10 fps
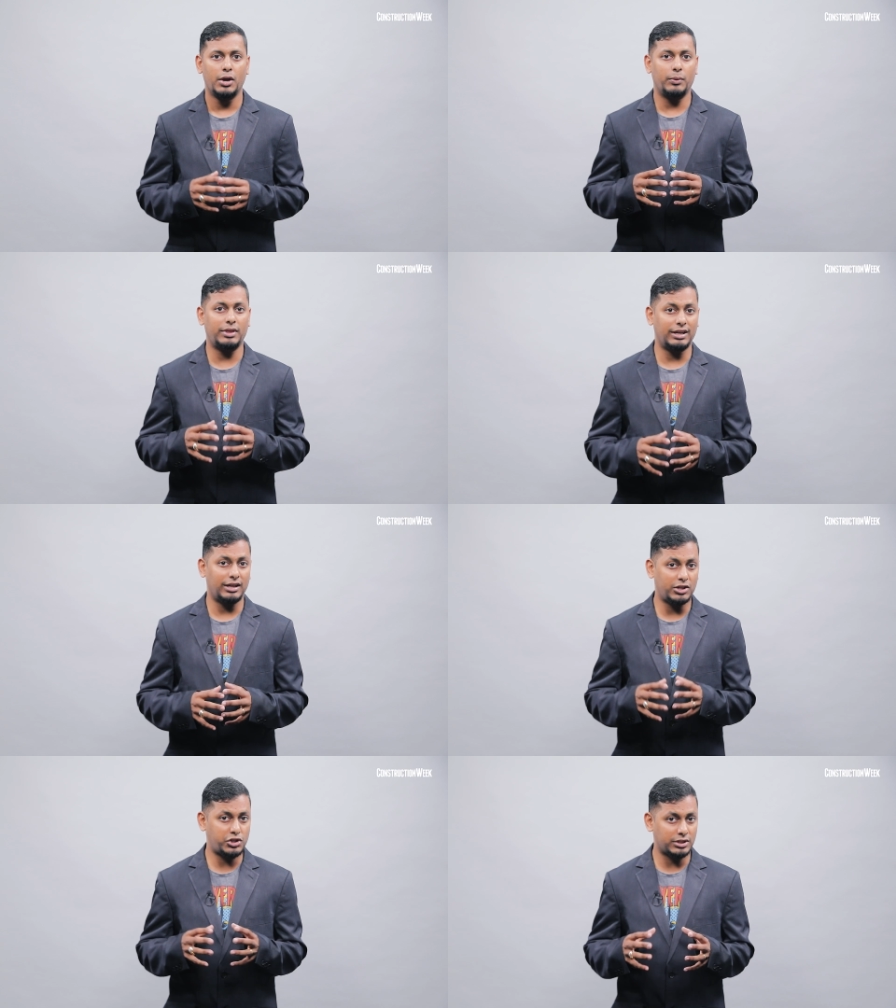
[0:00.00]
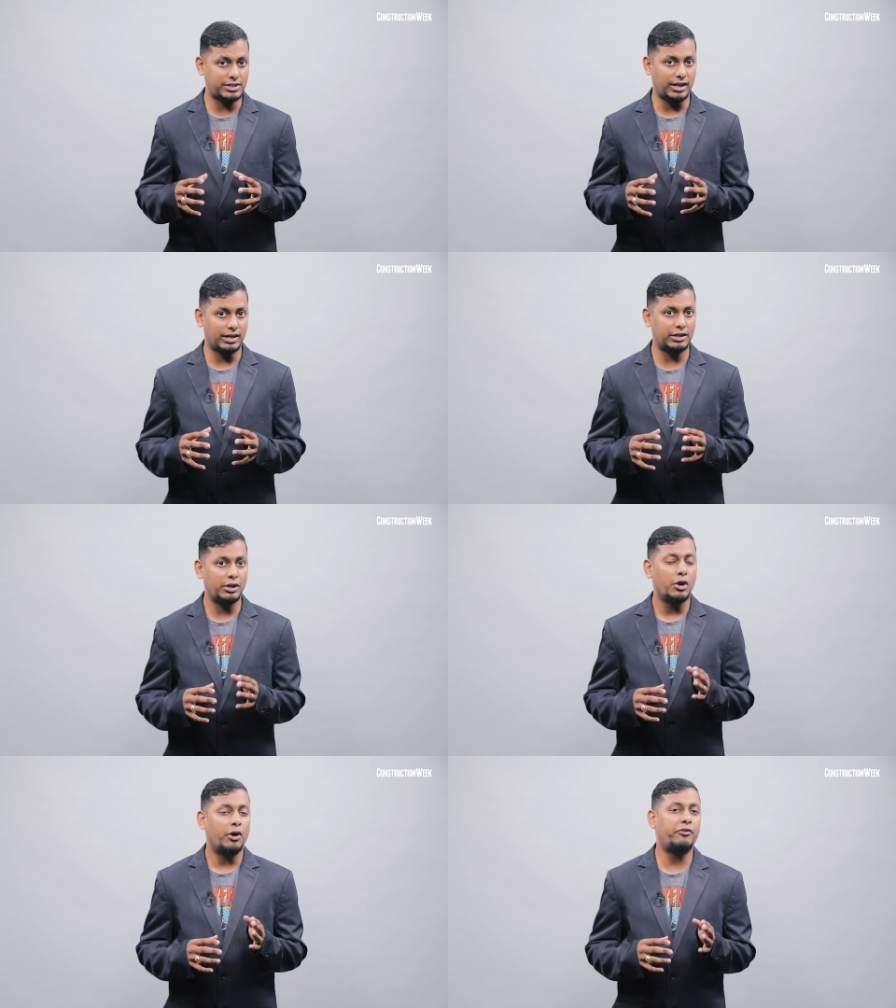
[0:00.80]
with an initial
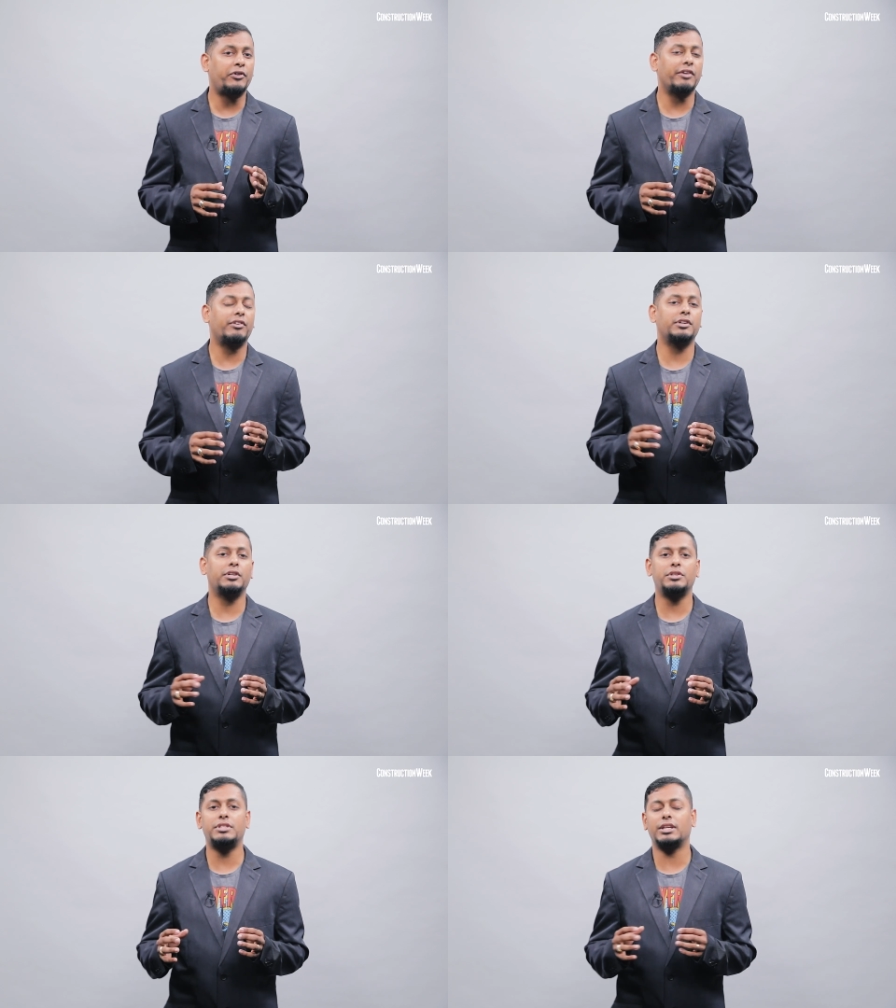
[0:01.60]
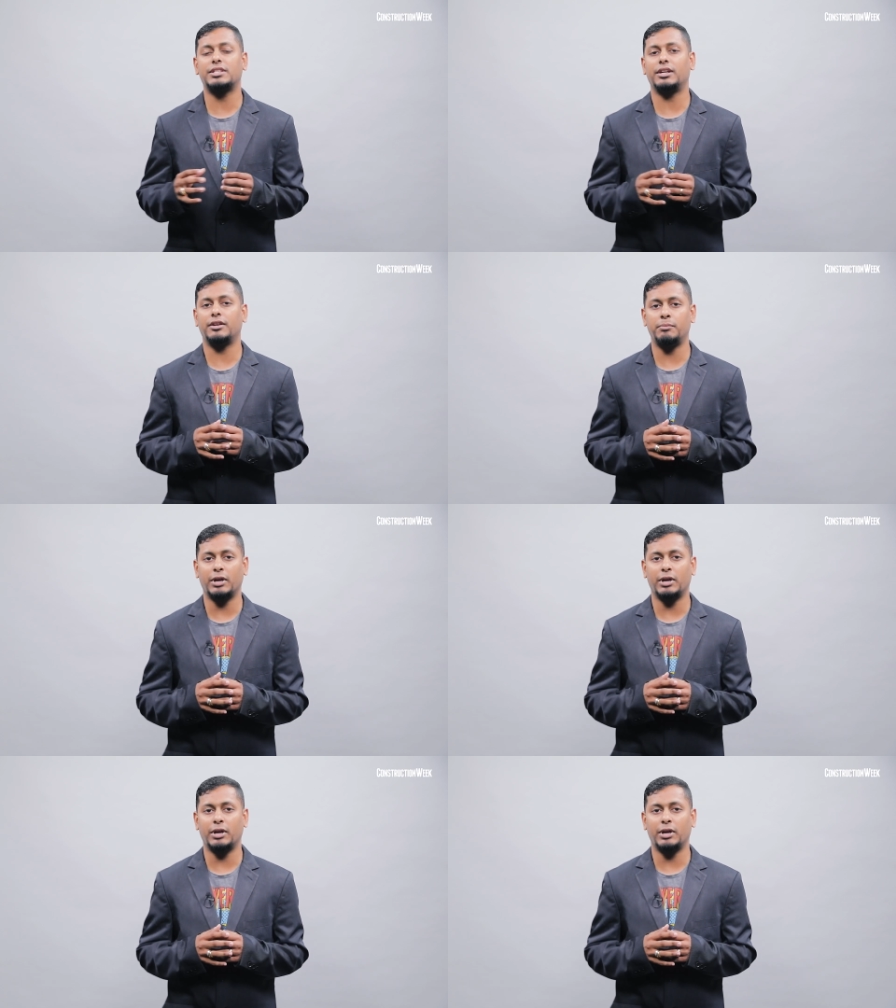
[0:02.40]
target of 500 to 600